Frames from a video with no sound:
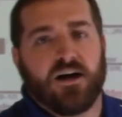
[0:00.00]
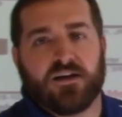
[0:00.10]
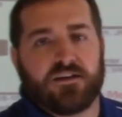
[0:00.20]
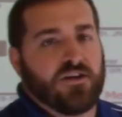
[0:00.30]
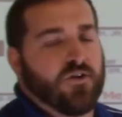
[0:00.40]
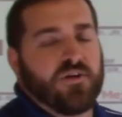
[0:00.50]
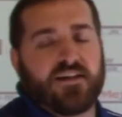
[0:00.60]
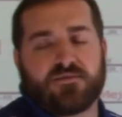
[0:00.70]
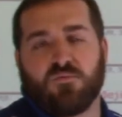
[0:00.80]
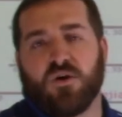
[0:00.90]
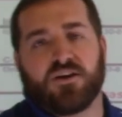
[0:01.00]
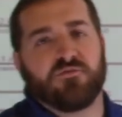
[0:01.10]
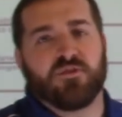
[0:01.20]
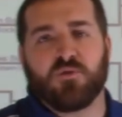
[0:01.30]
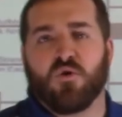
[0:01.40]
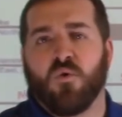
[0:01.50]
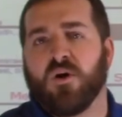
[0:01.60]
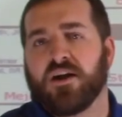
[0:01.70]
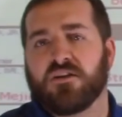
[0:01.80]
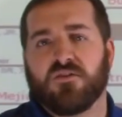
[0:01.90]
You know, it's one, you can flip a
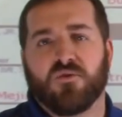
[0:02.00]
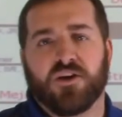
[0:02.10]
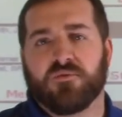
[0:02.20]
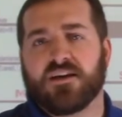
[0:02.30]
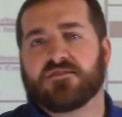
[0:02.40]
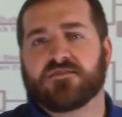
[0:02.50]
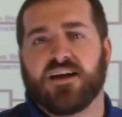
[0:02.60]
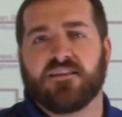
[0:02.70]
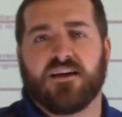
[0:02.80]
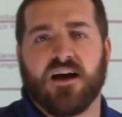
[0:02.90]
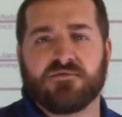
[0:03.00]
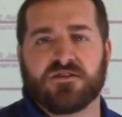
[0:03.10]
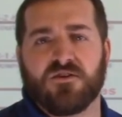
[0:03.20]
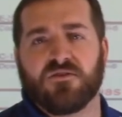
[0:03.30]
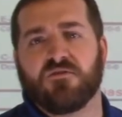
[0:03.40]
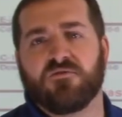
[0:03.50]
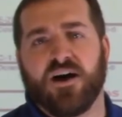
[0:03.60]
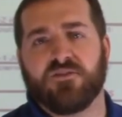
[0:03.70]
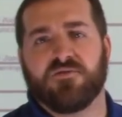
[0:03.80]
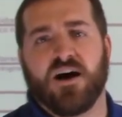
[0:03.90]
coin, or you wrestle 10 times, it's going to go
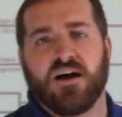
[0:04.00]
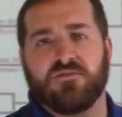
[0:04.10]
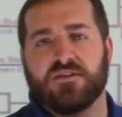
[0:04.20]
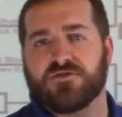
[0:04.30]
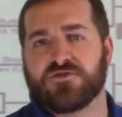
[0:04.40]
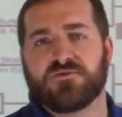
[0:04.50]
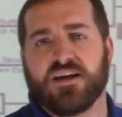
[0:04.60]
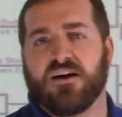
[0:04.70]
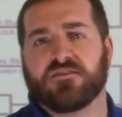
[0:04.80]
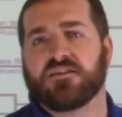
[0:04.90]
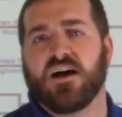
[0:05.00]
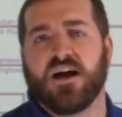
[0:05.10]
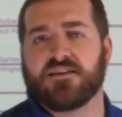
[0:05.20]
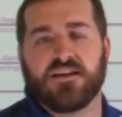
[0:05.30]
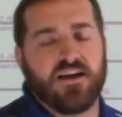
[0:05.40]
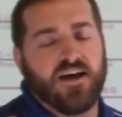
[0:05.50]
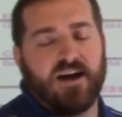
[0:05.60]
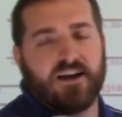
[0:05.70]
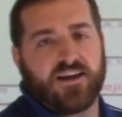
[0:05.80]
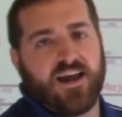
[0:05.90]
5-5. These are two talented guys.
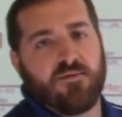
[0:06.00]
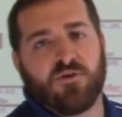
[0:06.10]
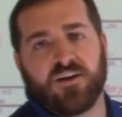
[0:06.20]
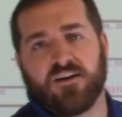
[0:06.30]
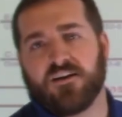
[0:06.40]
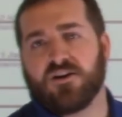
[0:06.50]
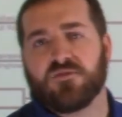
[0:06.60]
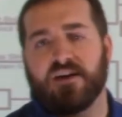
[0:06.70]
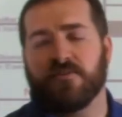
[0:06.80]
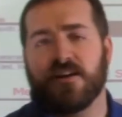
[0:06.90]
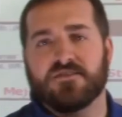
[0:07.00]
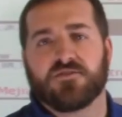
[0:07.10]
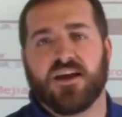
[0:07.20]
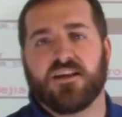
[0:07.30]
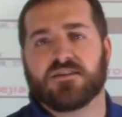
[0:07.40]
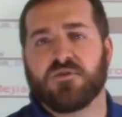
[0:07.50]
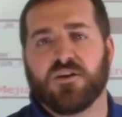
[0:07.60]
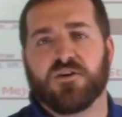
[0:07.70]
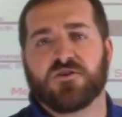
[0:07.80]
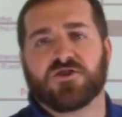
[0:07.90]
I got Campbell here. You know, if they wrestle again next week
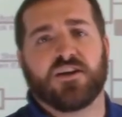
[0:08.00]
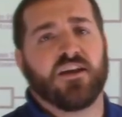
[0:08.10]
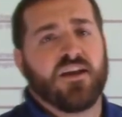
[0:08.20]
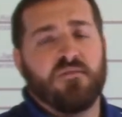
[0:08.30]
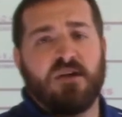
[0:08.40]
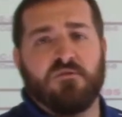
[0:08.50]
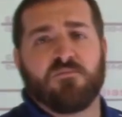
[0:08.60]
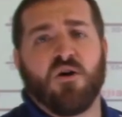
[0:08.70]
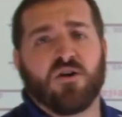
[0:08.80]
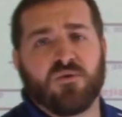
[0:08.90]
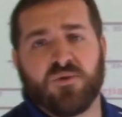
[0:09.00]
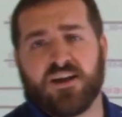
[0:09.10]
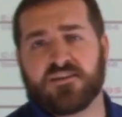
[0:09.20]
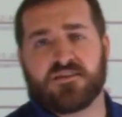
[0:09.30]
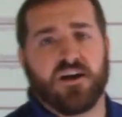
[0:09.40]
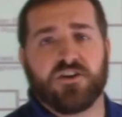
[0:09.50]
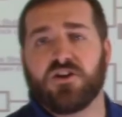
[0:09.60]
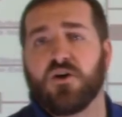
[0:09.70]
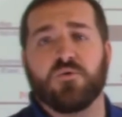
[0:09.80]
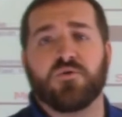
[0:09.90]
at Hershey, maybe Parker wins.
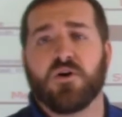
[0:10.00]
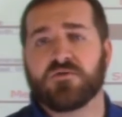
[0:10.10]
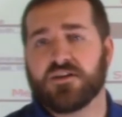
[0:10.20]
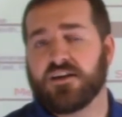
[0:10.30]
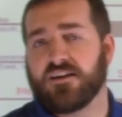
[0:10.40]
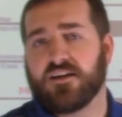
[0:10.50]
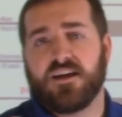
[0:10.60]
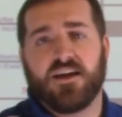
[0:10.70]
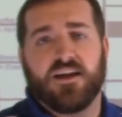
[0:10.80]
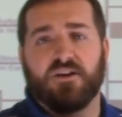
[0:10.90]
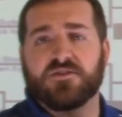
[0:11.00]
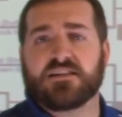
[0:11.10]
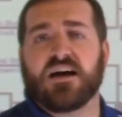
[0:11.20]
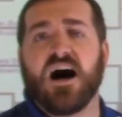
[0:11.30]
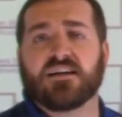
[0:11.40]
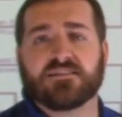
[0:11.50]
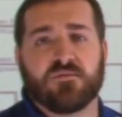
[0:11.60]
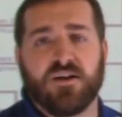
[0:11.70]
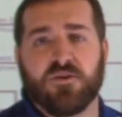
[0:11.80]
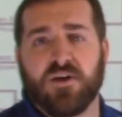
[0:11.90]
You know, who knows? You know, it's a
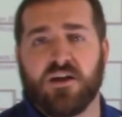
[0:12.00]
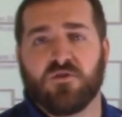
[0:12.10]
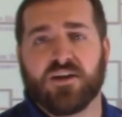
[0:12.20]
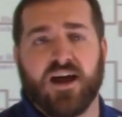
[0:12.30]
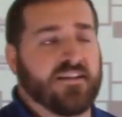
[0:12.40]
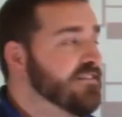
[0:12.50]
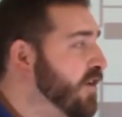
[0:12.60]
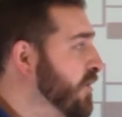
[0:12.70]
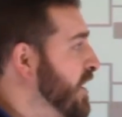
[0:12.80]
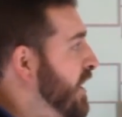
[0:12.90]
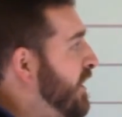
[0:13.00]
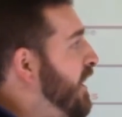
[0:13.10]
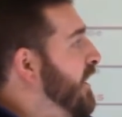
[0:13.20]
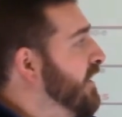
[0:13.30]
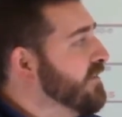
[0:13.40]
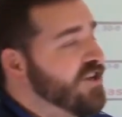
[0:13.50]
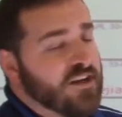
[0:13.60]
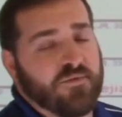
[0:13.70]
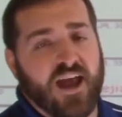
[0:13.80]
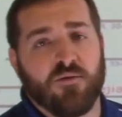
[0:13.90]
toss-up any way you look at it. So, again, got
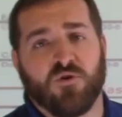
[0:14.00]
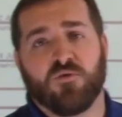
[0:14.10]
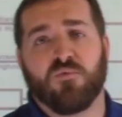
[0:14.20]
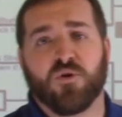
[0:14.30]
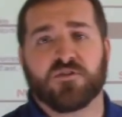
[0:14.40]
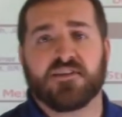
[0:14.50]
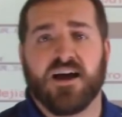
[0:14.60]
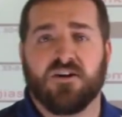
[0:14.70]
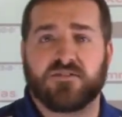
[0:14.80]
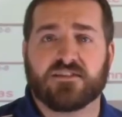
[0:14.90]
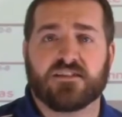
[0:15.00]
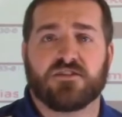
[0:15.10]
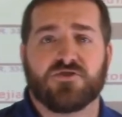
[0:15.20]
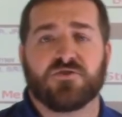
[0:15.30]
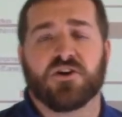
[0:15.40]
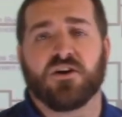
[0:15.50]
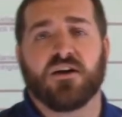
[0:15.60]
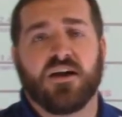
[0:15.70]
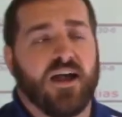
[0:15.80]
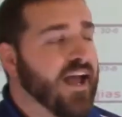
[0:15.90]
Jacob Campbell, Boyertown
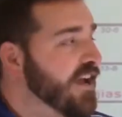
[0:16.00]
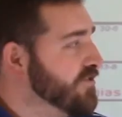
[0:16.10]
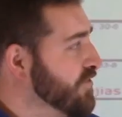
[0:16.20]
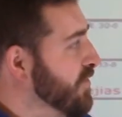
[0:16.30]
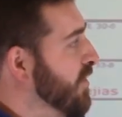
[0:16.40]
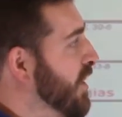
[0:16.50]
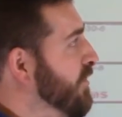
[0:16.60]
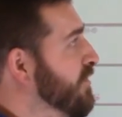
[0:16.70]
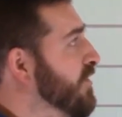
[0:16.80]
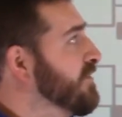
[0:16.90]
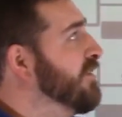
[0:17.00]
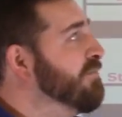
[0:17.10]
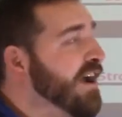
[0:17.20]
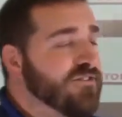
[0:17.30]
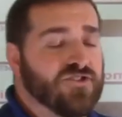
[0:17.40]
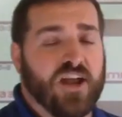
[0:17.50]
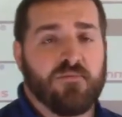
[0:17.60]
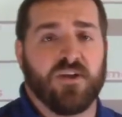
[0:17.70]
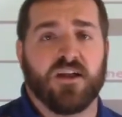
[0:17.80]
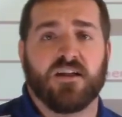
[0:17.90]
Jr., as your 113-pound
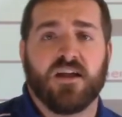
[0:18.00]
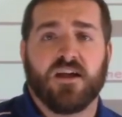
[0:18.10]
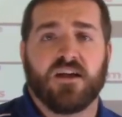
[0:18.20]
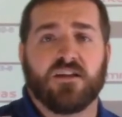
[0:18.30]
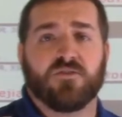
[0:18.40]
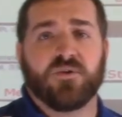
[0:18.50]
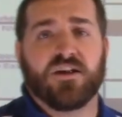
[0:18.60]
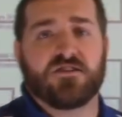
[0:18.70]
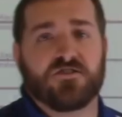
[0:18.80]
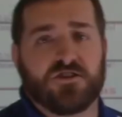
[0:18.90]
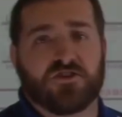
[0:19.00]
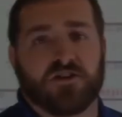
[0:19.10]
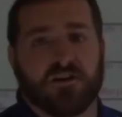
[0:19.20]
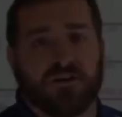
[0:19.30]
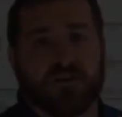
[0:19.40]
champion in the region this year.